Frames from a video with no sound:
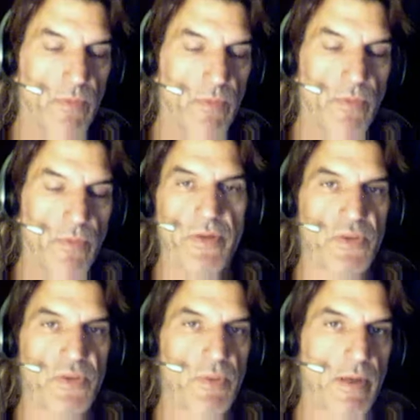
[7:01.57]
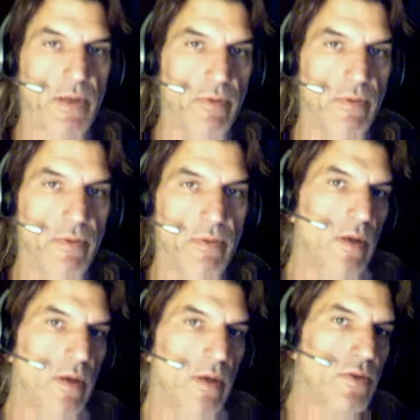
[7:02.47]
as well.
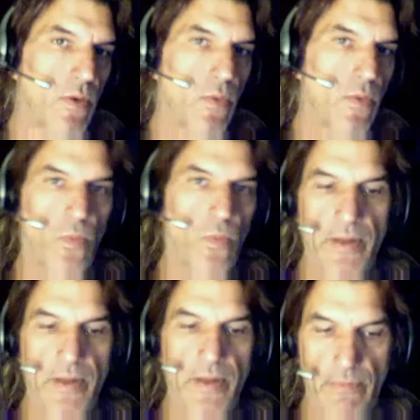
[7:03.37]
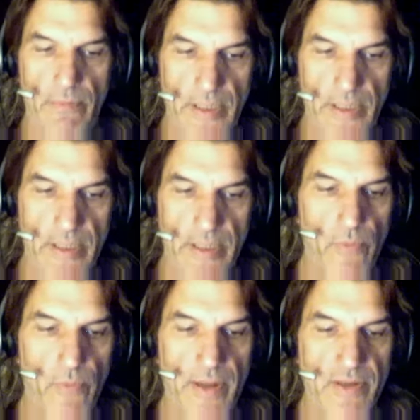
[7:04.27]
So when within our ranks
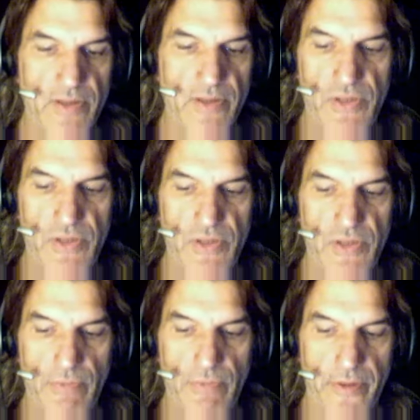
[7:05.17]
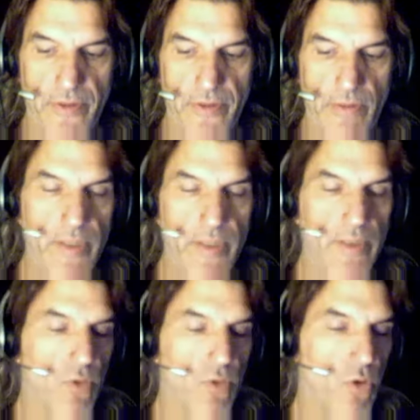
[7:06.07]
of ministry, within our calling, we
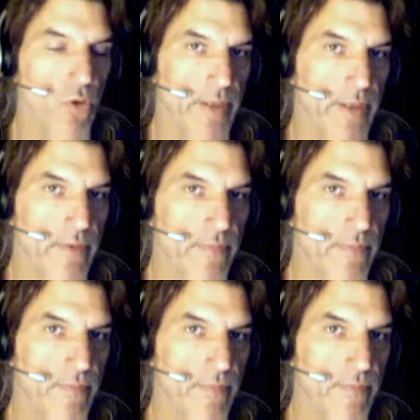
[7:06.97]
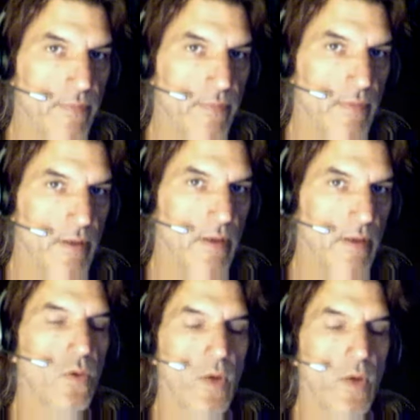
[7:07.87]
incorporate quite a
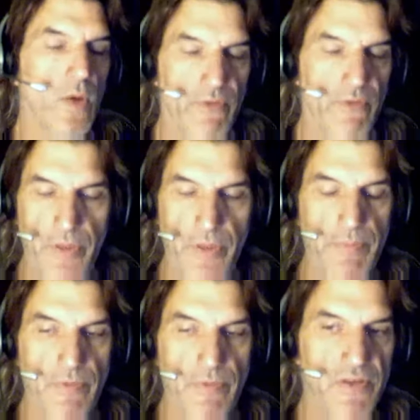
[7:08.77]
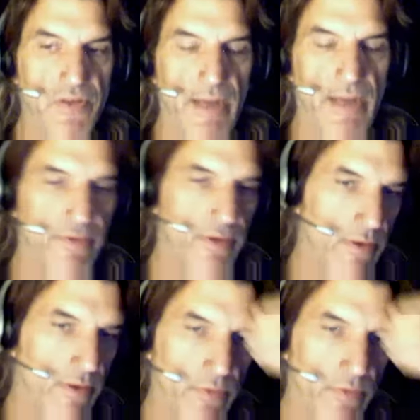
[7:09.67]
few people. Just in Africa alone, we have
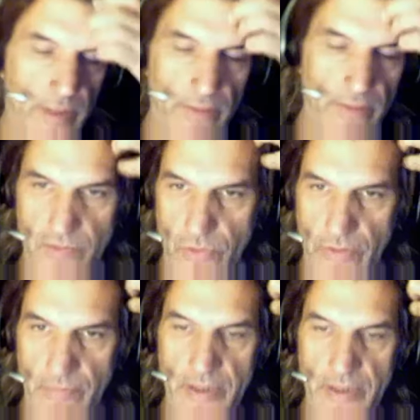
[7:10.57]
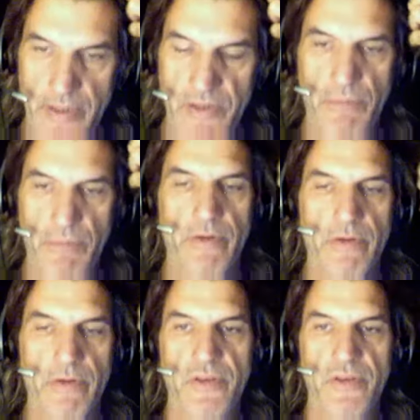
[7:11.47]
over 200 ministry partners.
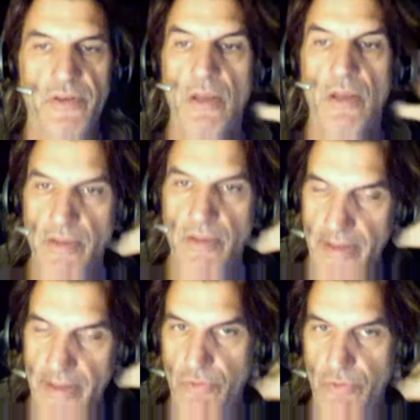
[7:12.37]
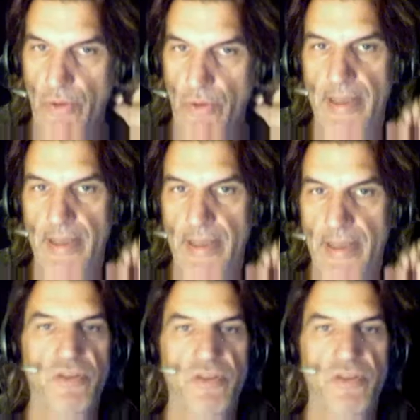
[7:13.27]
That is growing. That is changing.